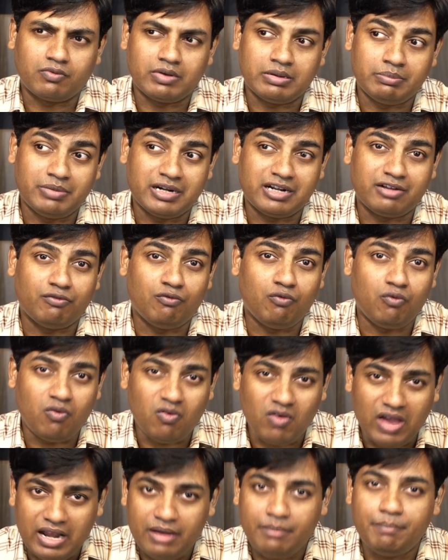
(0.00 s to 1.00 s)
But
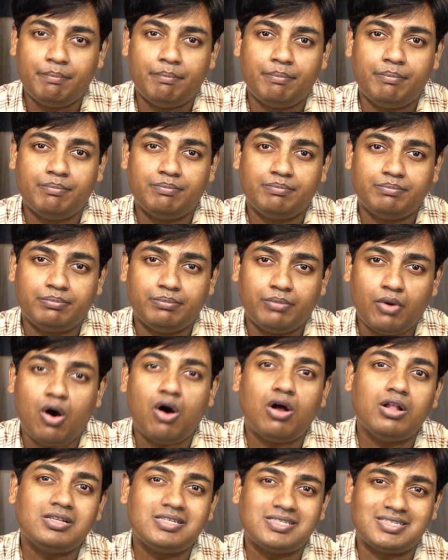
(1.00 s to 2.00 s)
when
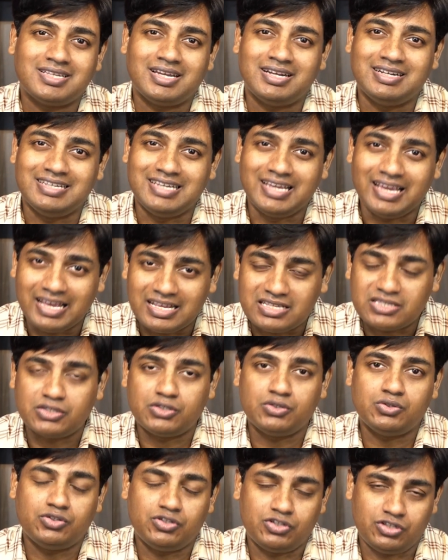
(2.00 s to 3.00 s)
Paul said yes
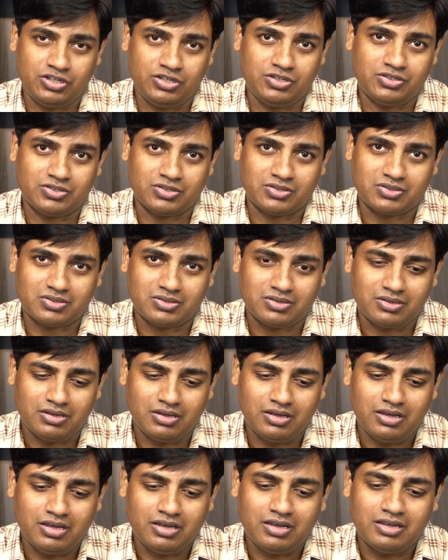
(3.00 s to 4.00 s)
to Jesus,
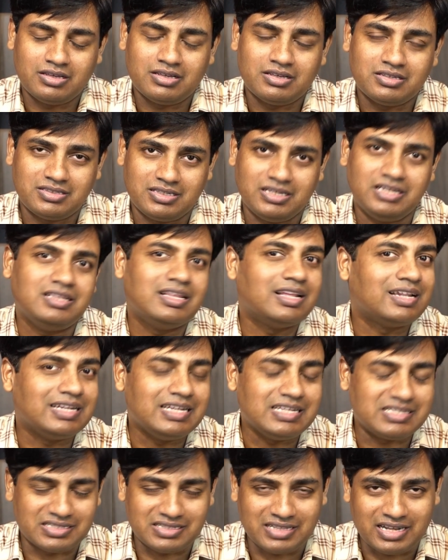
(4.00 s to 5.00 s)
see the
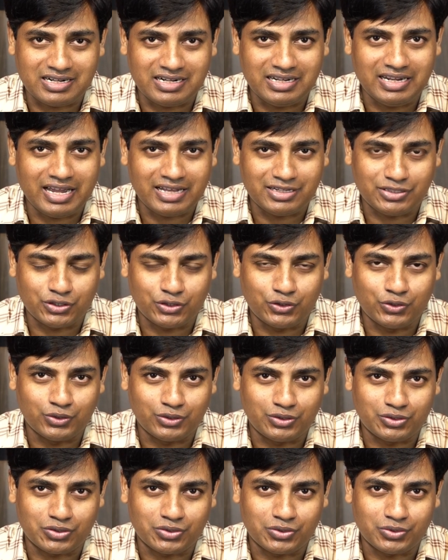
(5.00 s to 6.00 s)
list that he had to go
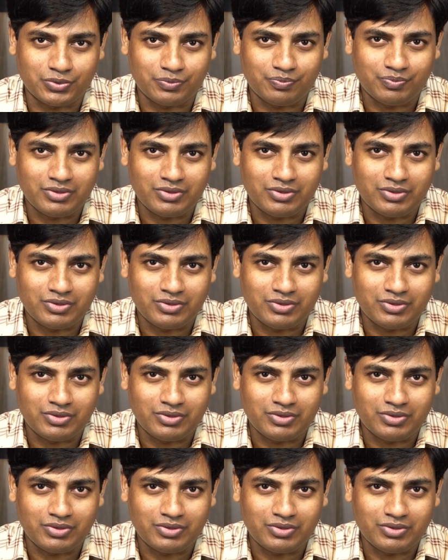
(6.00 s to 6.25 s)
through.